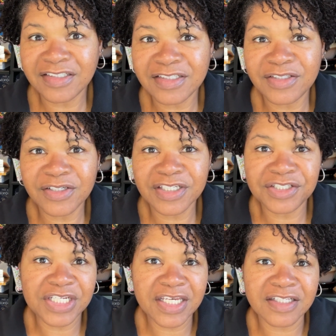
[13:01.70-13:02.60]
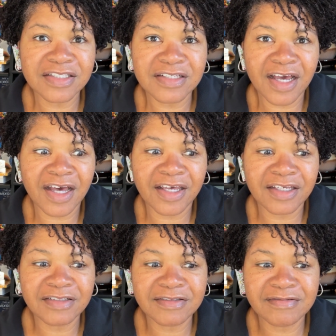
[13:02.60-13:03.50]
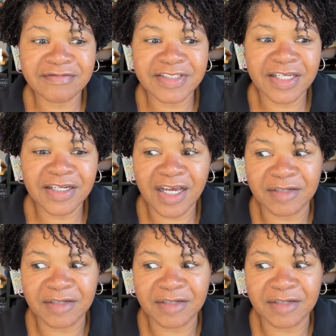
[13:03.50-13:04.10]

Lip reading: just took a chance. I said,